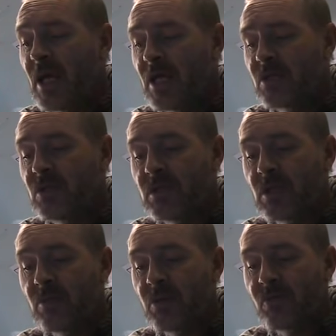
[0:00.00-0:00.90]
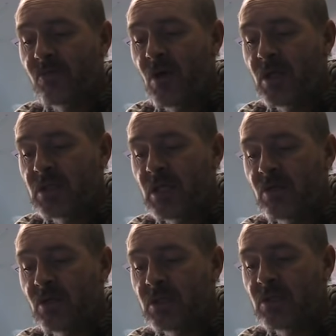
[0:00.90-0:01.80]
under the New Zealand Bill of Rights Act
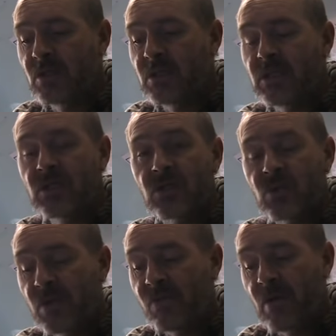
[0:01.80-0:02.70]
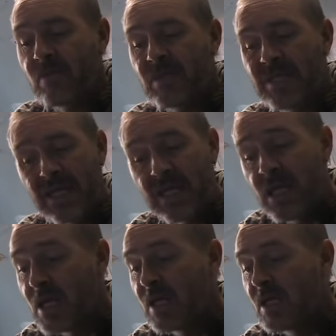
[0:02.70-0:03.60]
1990 section 25D
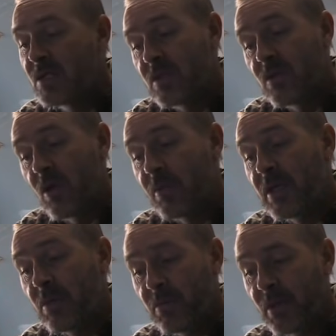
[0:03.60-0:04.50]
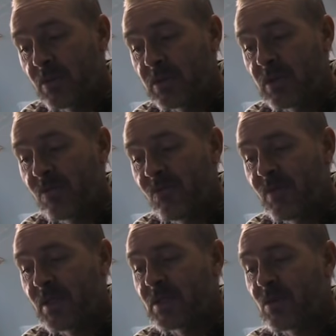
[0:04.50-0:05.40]
to not be compelled to
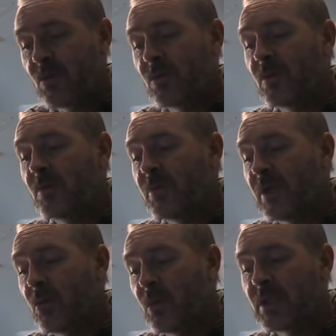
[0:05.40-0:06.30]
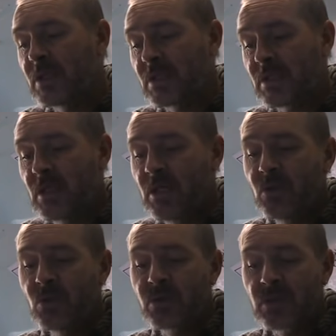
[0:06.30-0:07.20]
confess or be a witness,
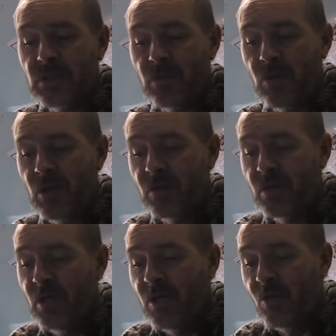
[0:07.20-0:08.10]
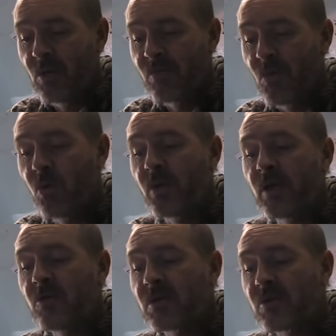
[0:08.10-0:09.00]
also see below. We have
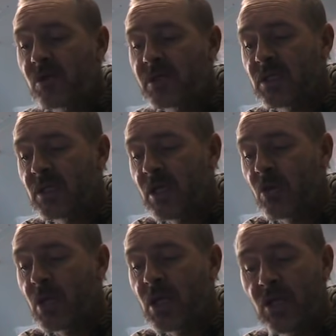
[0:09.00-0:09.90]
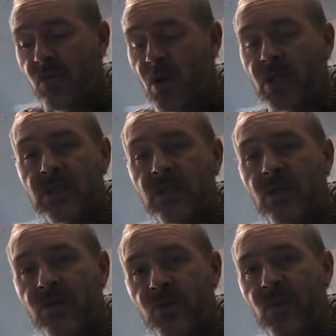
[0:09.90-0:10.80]
already requested a hearing in writing
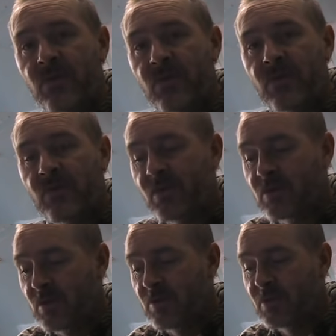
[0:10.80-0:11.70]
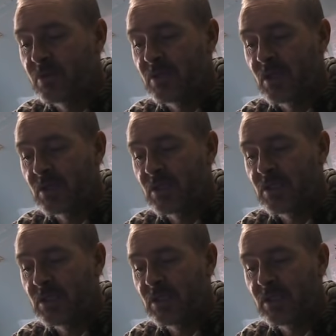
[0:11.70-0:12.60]
on the 25th of October
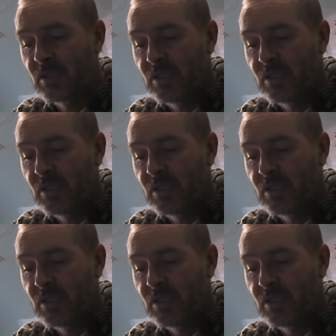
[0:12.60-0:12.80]
2018.